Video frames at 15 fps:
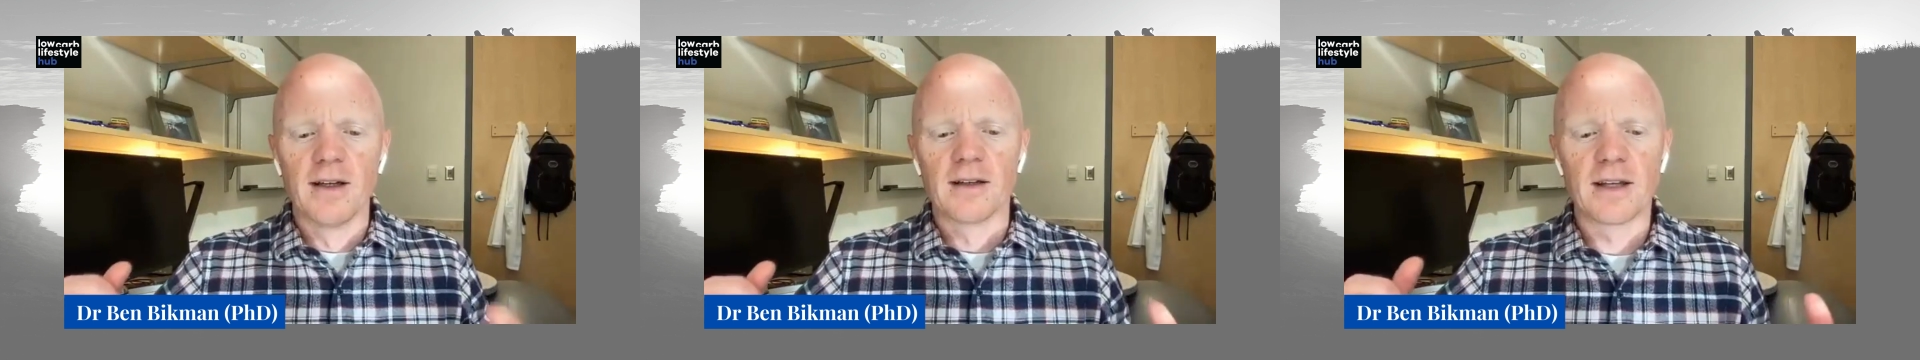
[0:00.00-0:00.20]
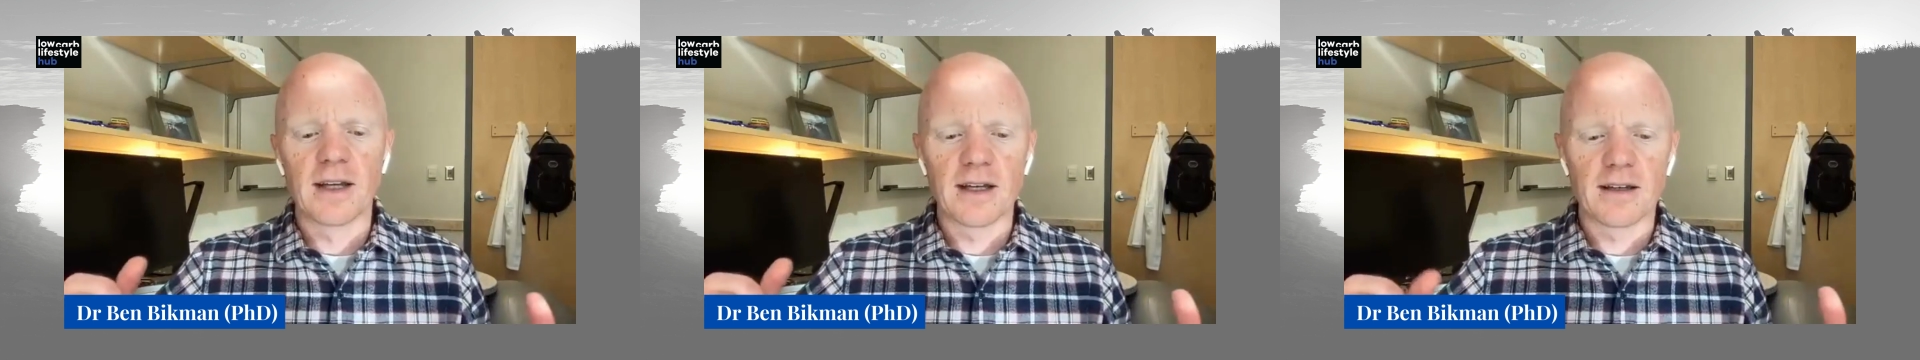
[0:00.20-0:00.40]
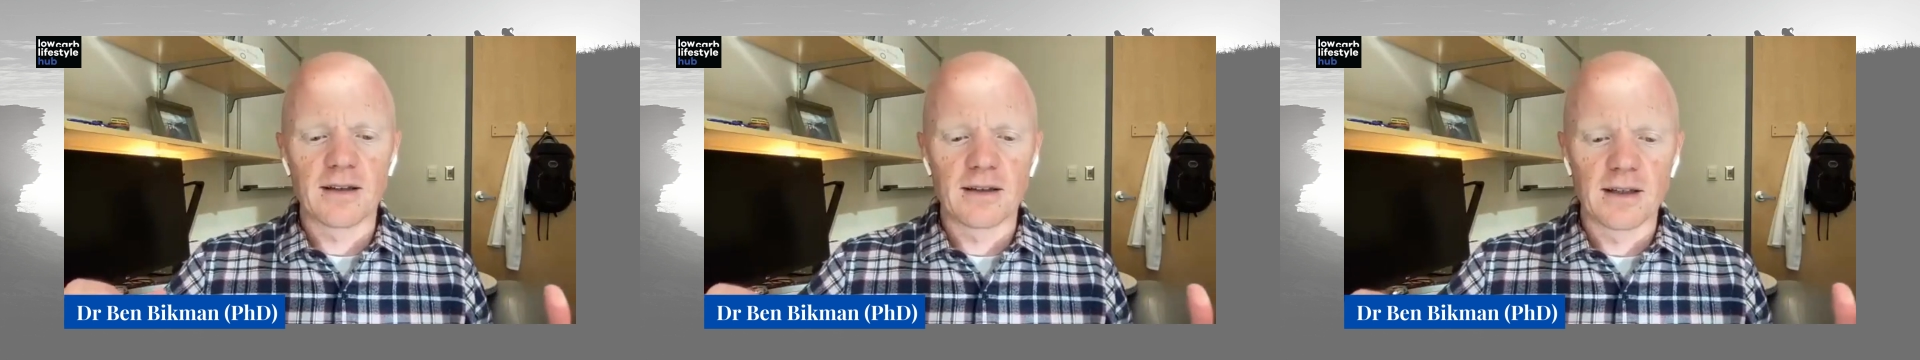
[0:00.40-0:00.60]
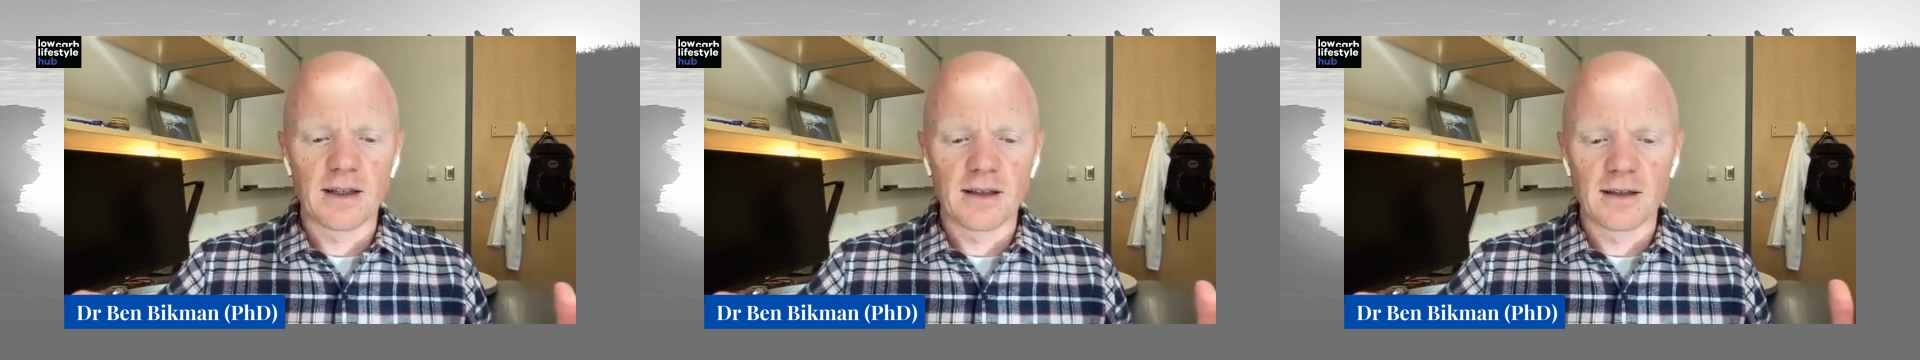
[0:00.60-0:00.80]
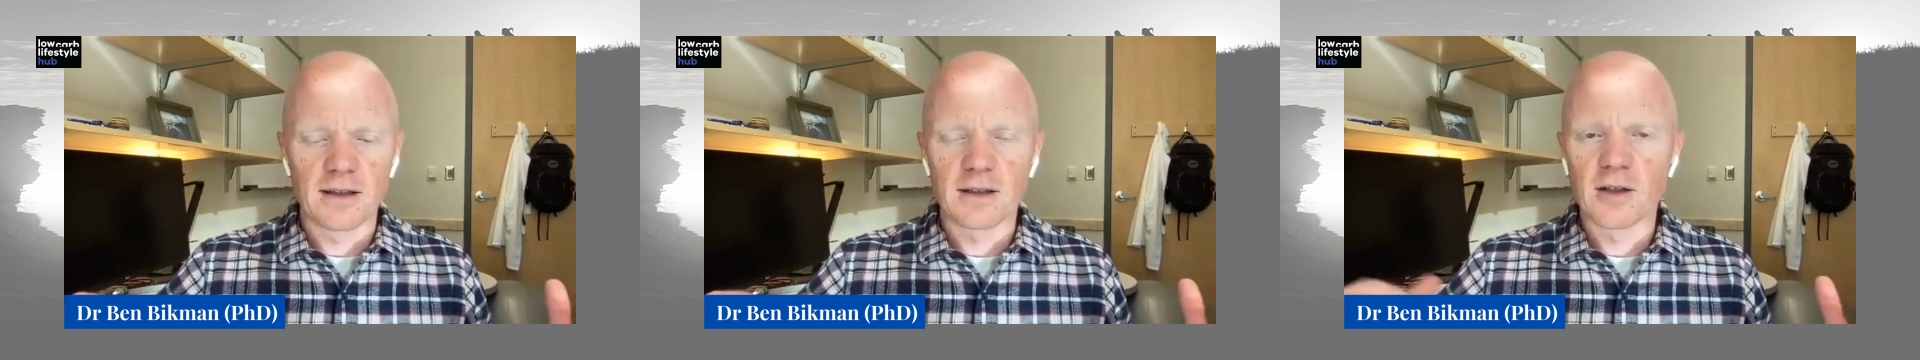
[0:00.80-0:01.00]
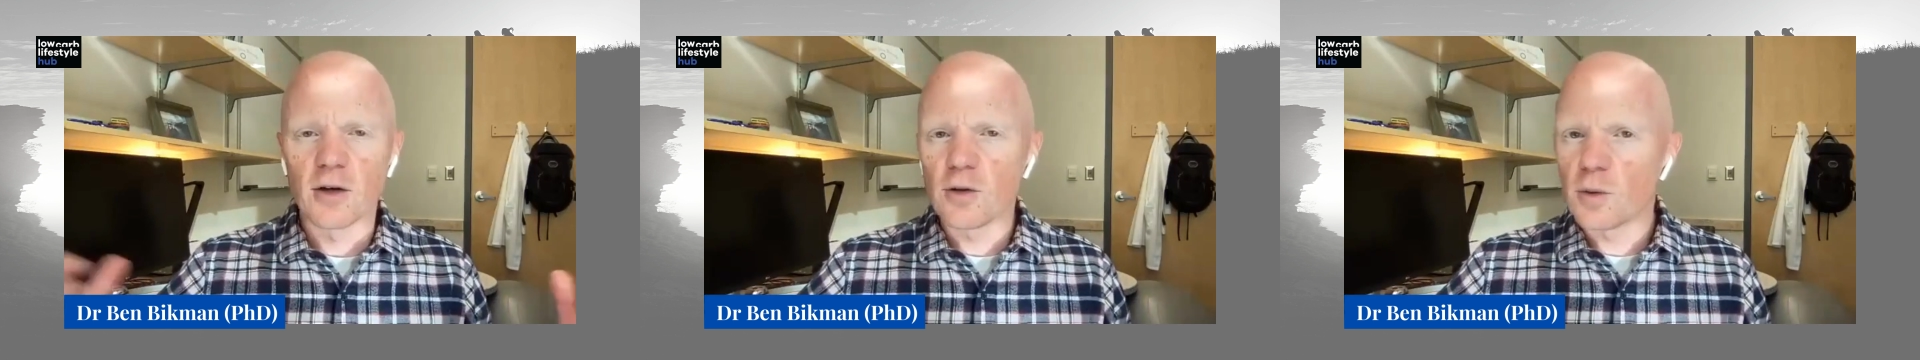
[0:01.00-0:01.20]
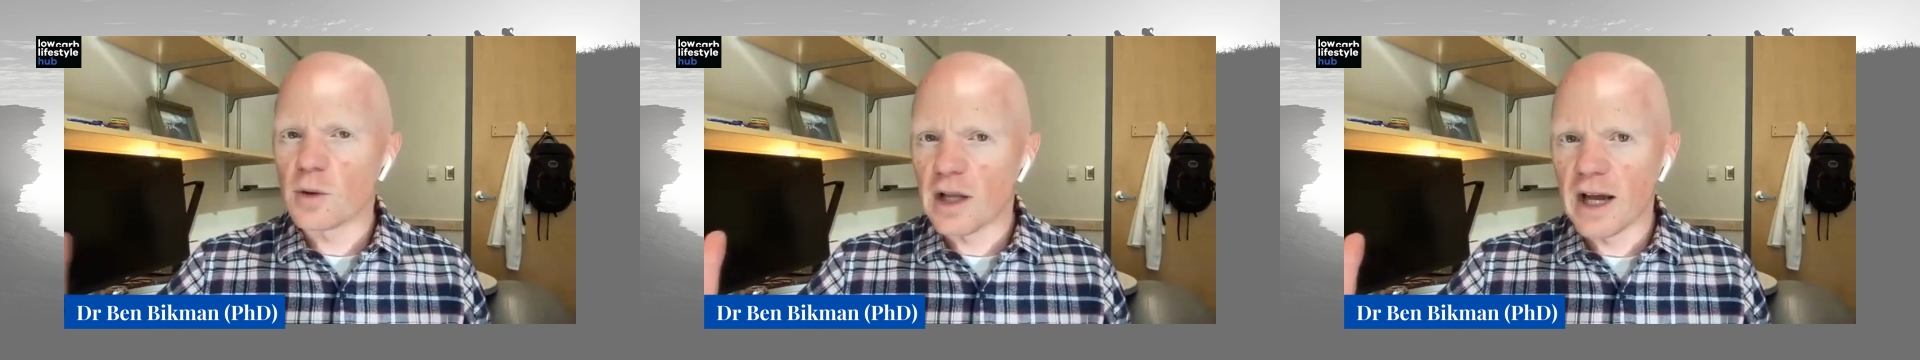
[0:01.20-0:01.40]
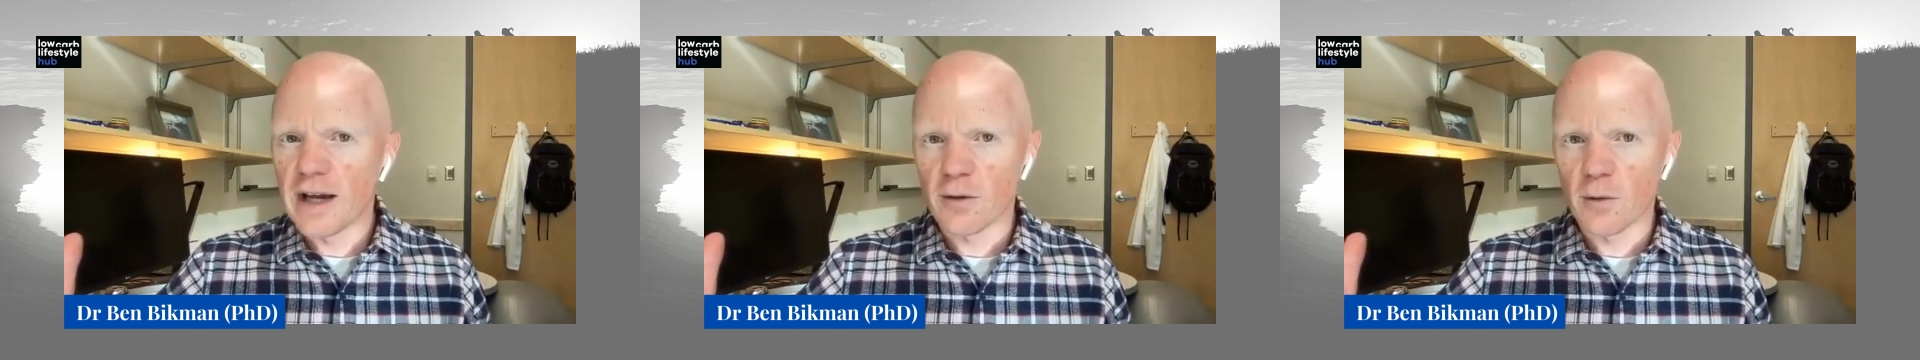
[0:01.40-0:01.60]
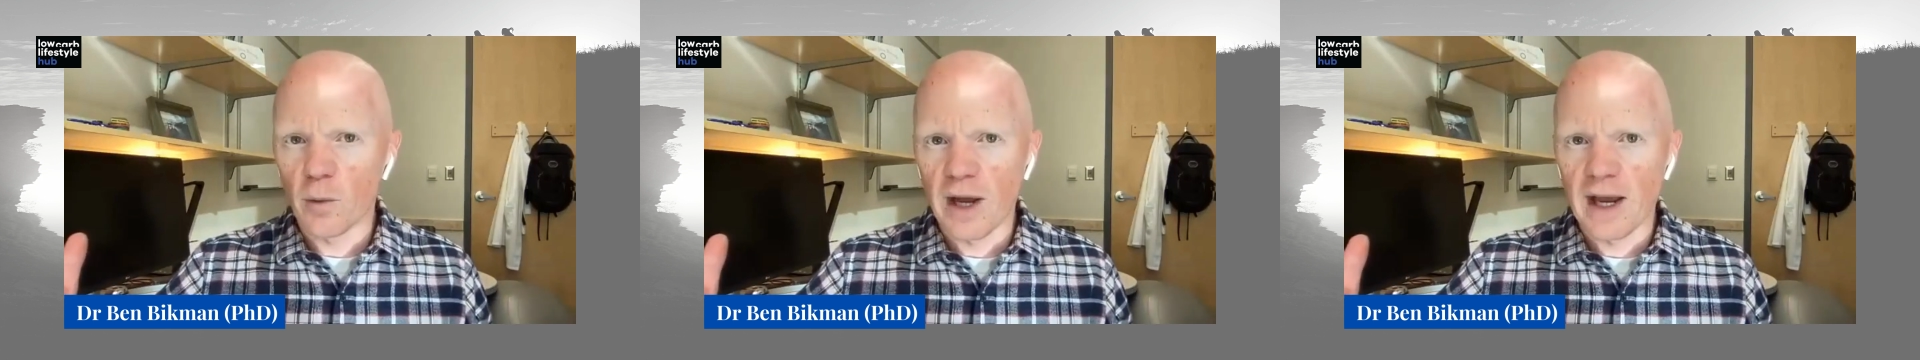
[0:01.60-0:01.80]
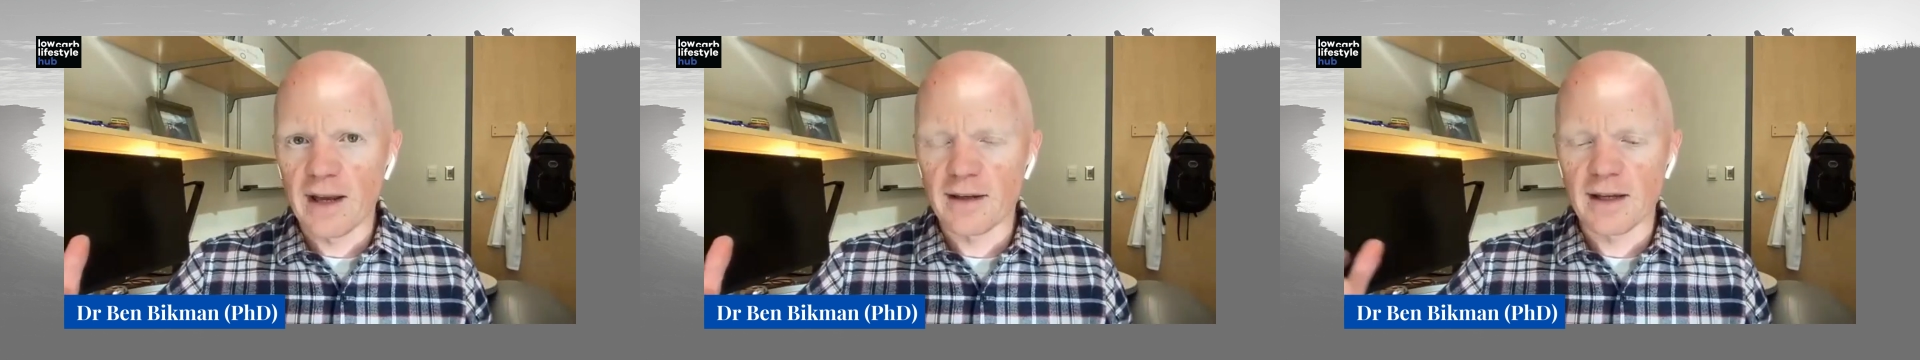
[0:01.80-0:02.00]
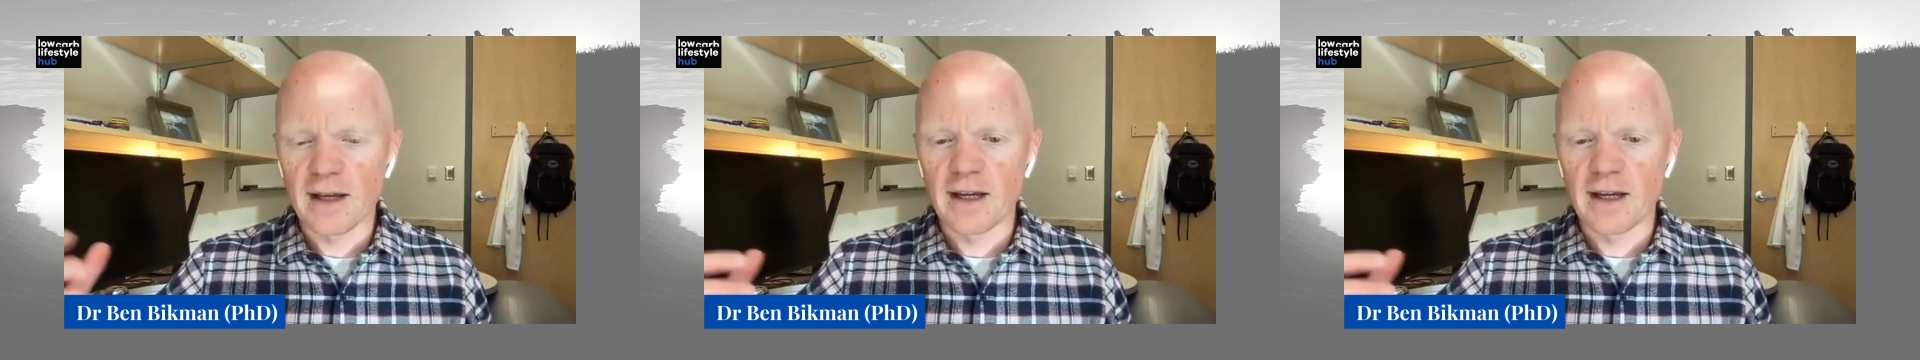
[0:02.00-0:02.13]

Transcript: then go to a lighter weight